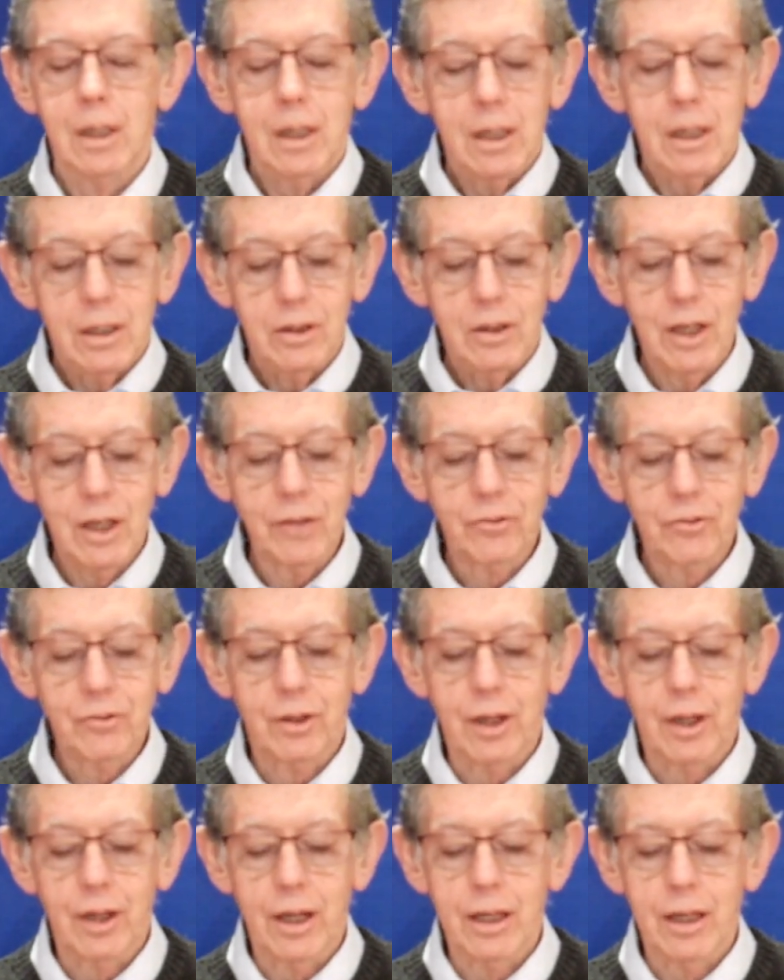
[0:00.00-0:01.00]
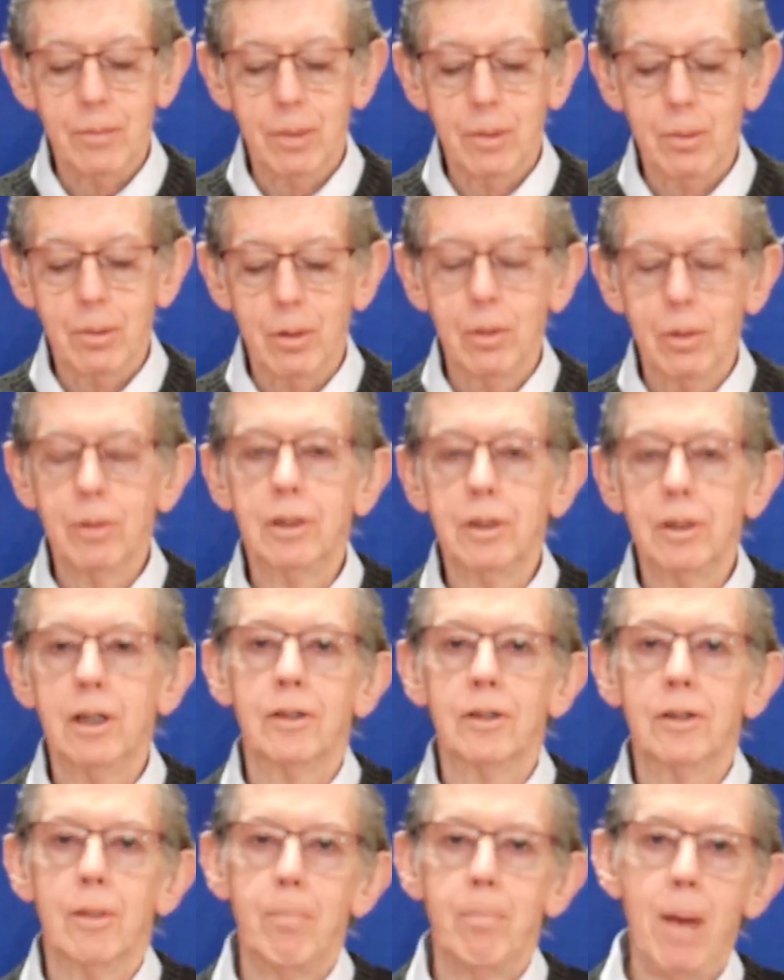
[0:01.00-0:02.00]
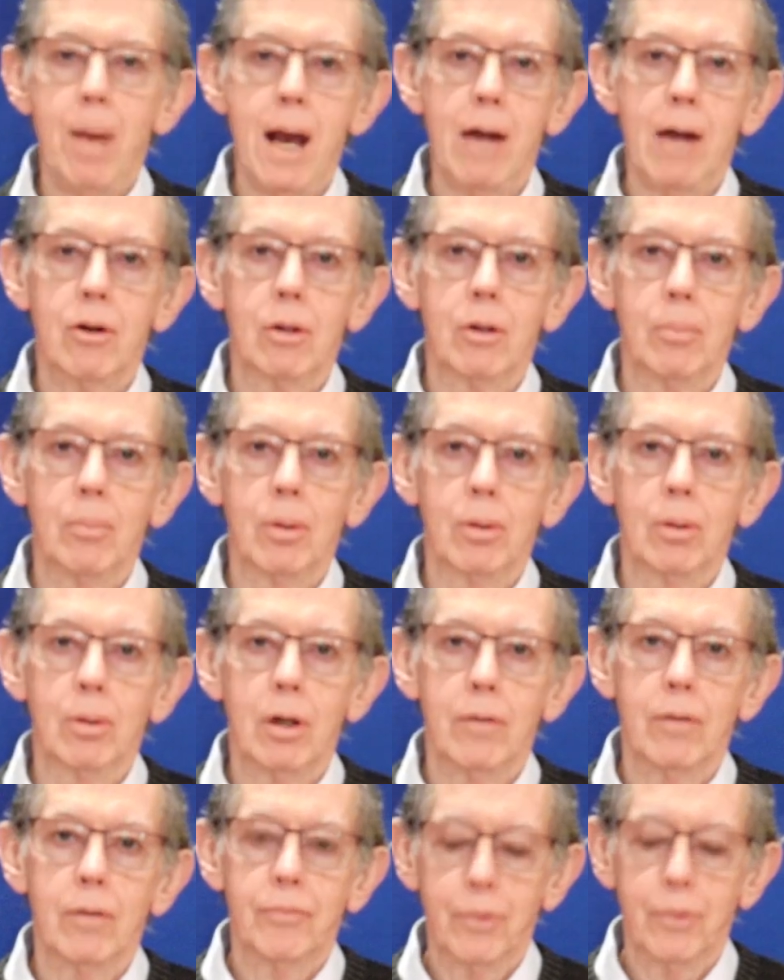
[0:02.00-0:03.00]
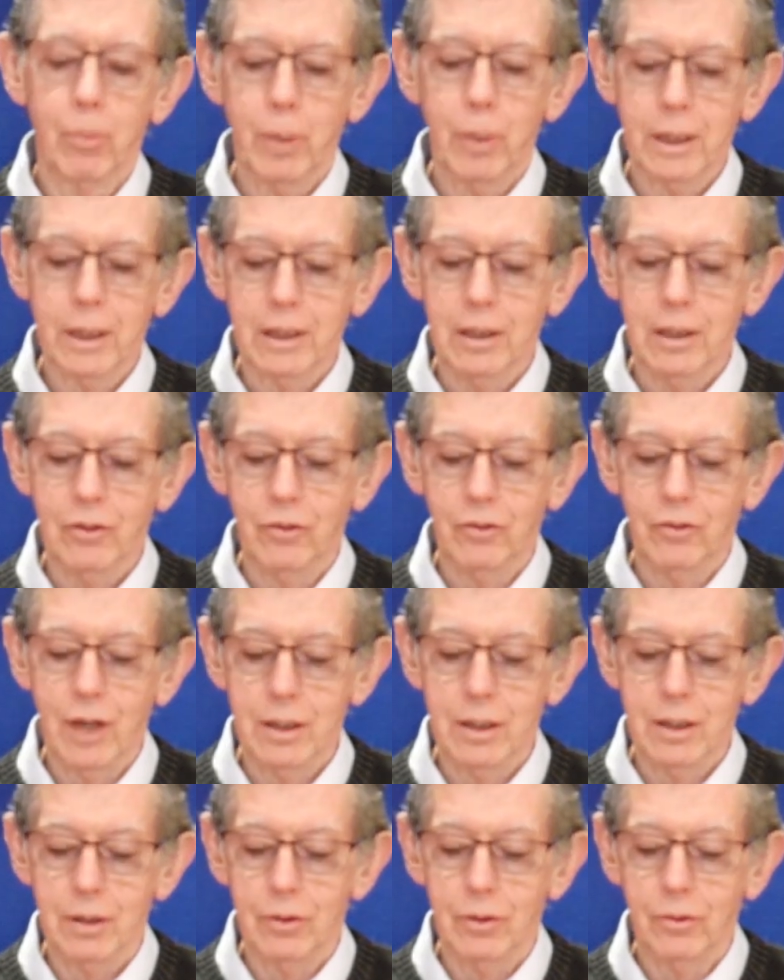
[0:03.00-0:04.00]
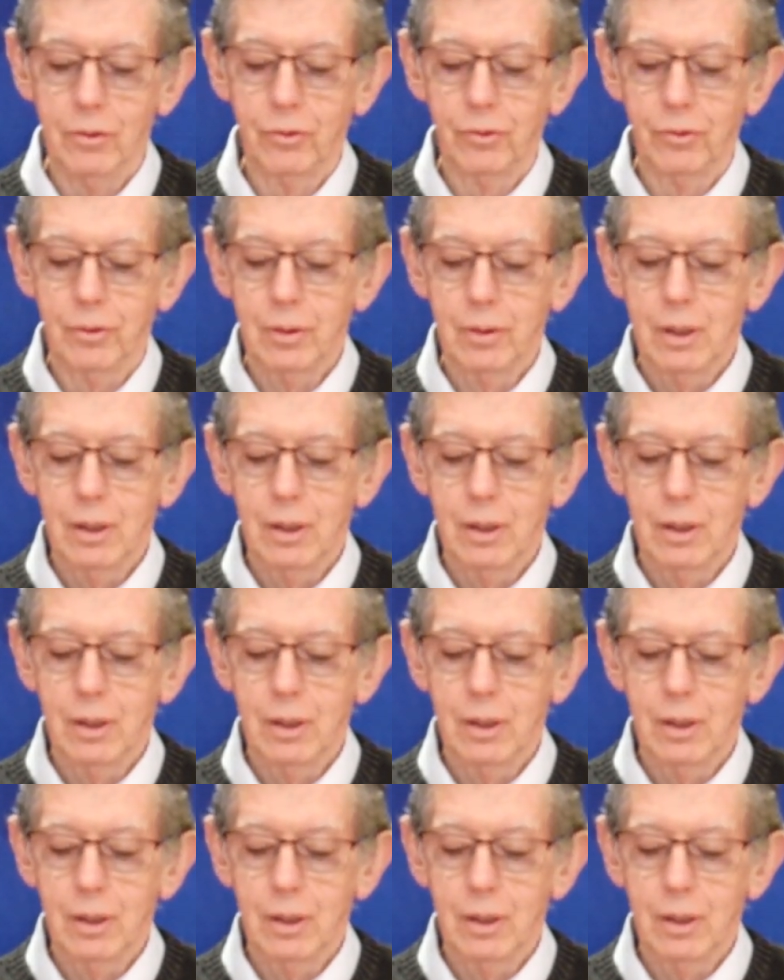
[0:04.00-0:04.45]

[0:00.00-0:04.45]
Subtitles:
Yesterday, we were looking at the parable of the wicked tenants,